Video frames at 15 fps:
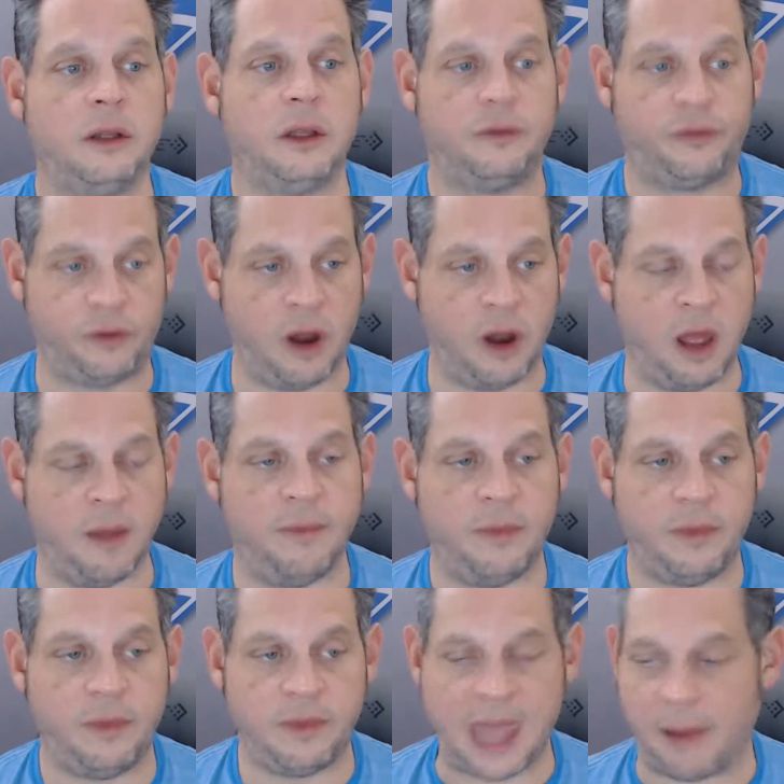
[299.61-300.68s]
from
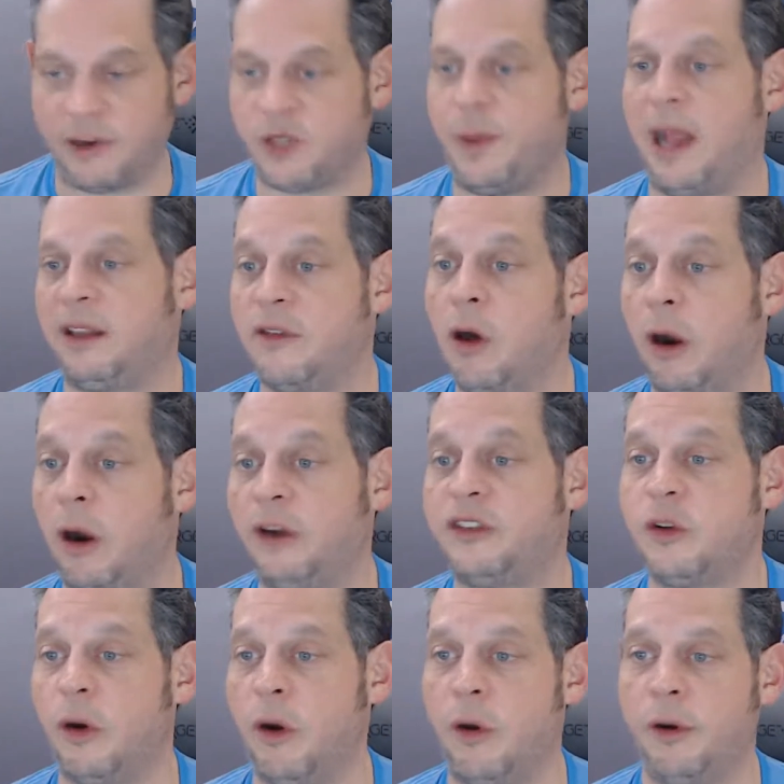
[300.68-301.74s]
that respective card
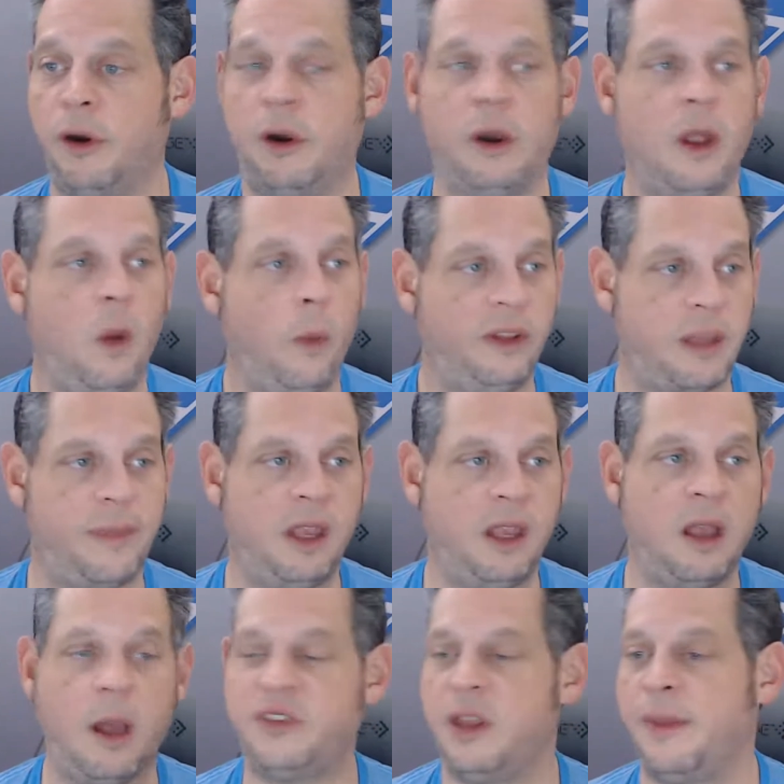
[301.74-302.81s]
store owner, when something
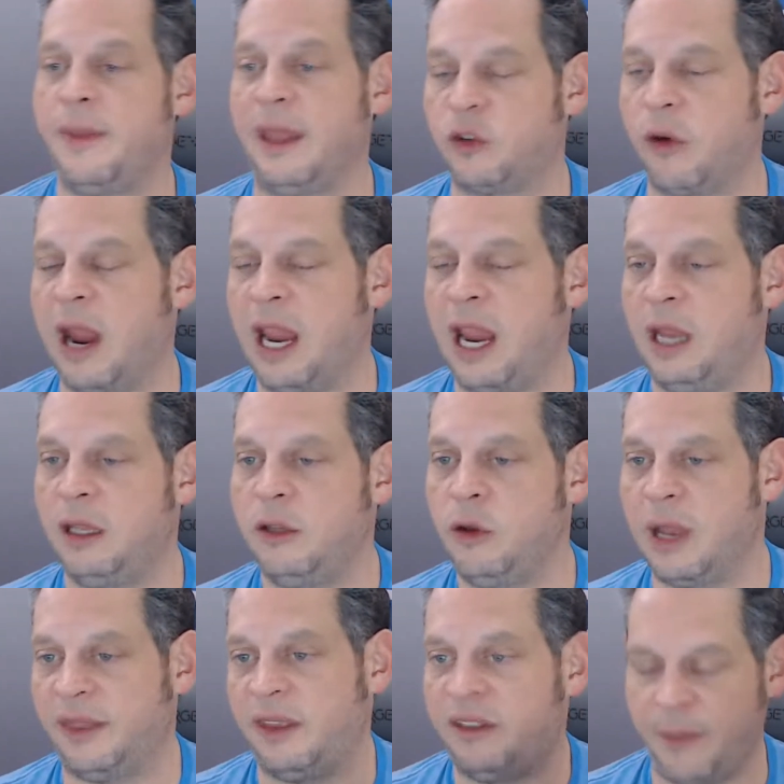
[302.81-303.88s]
comes in that's great, you
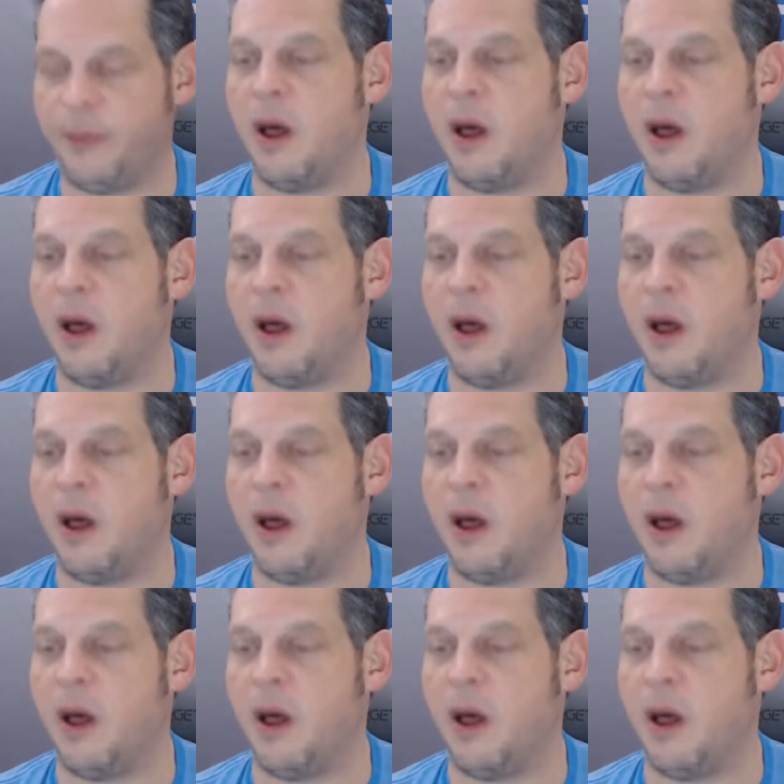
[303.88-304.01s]
get the tip